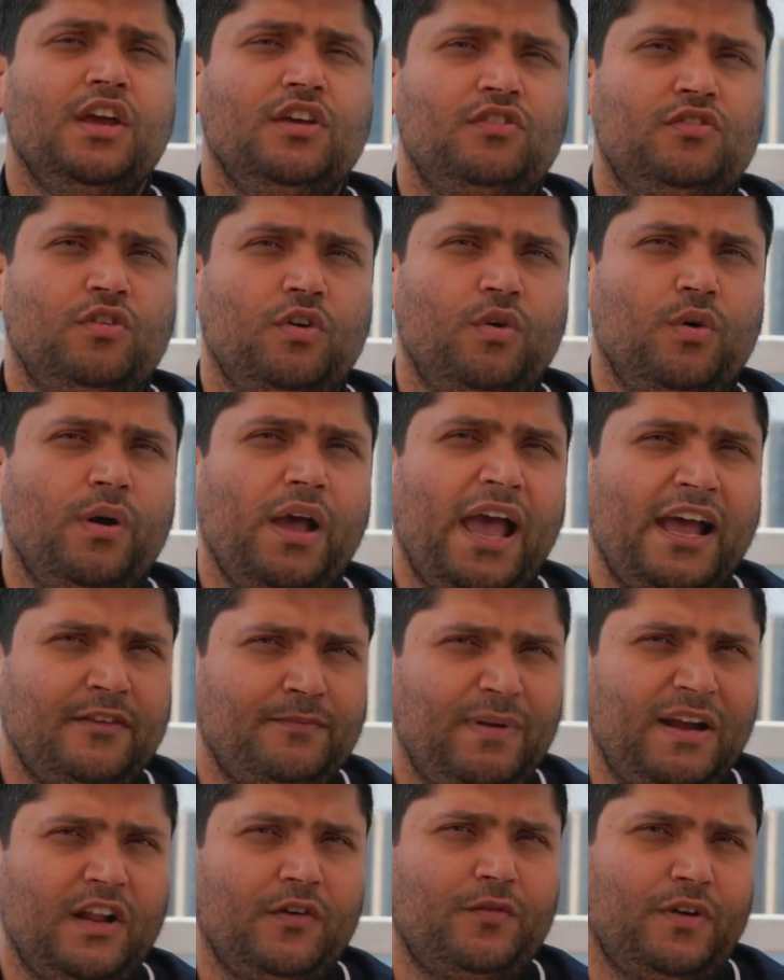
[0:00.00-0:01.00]
So
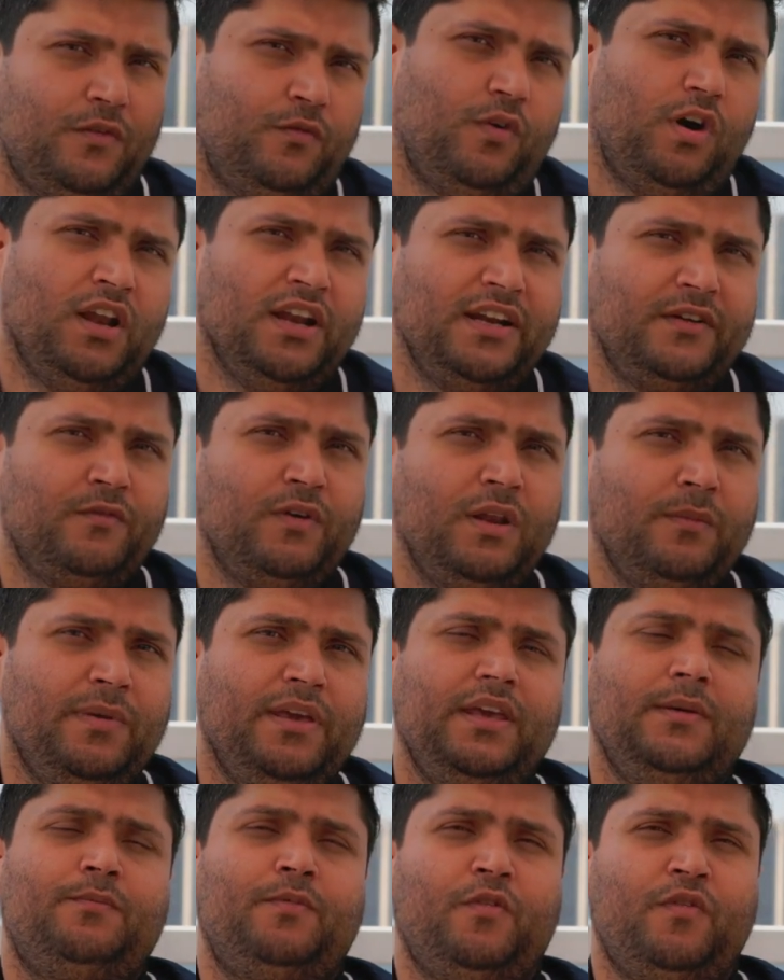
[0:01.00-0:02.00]
as part of our wallet, we'll
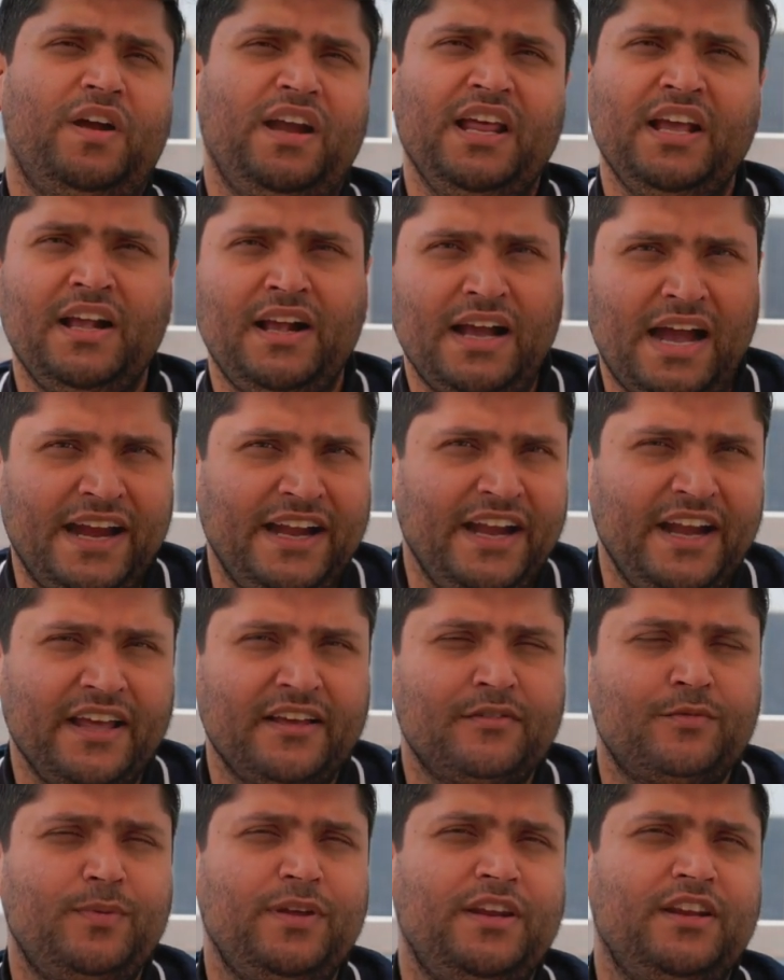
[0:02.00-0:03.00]
be providing guided
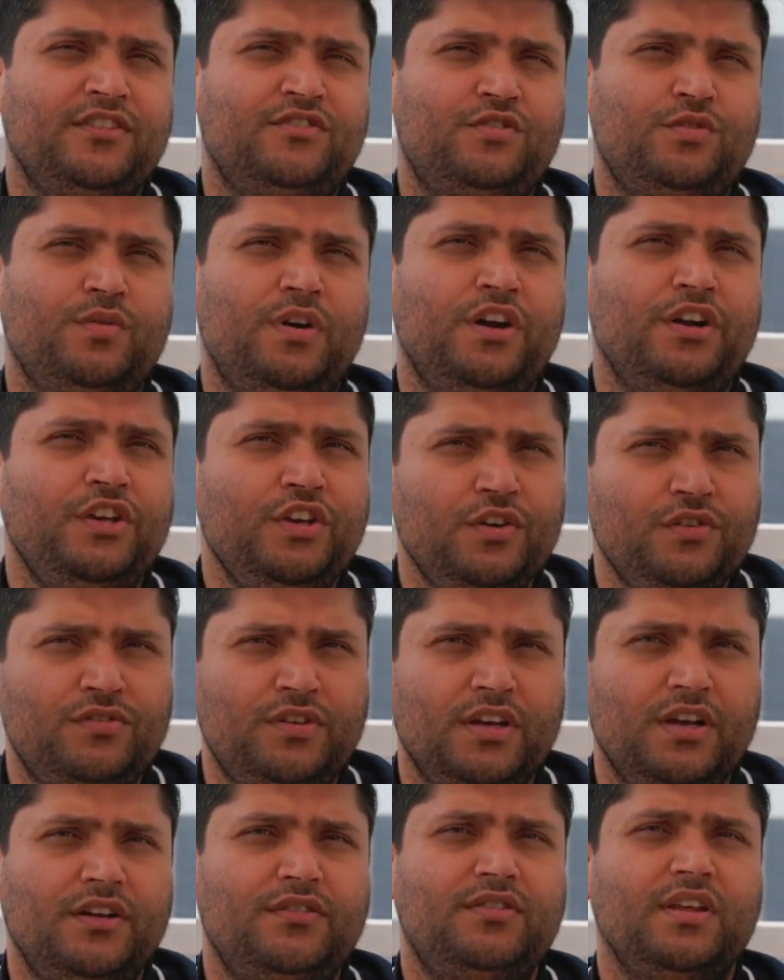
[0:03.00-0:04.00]
experience to our
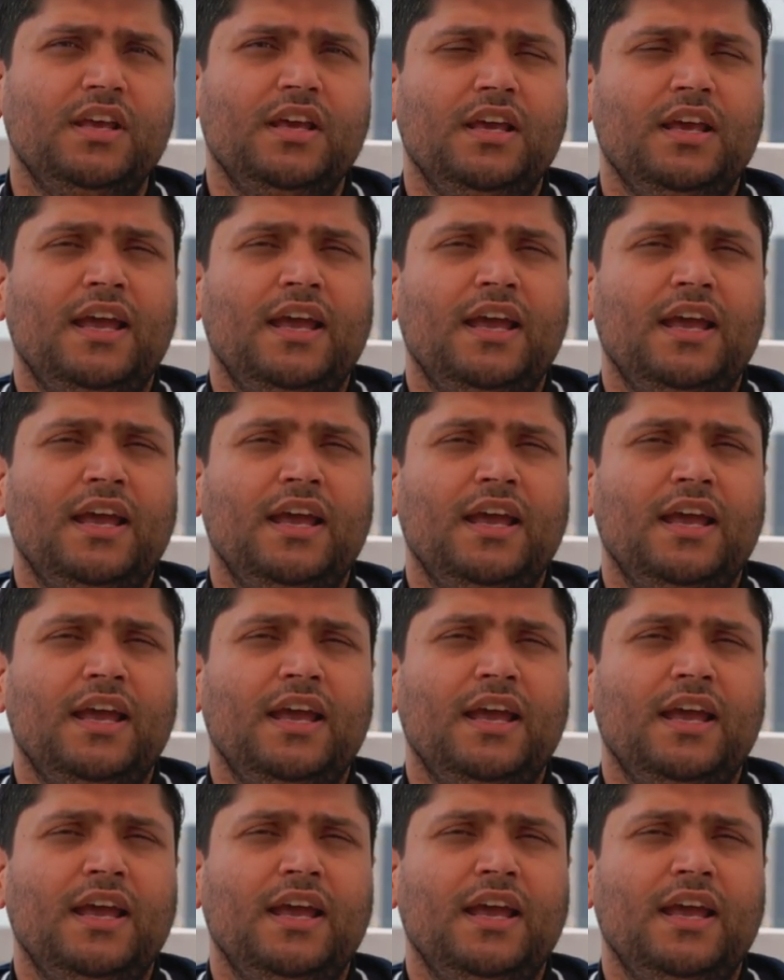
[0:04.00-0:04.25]
users.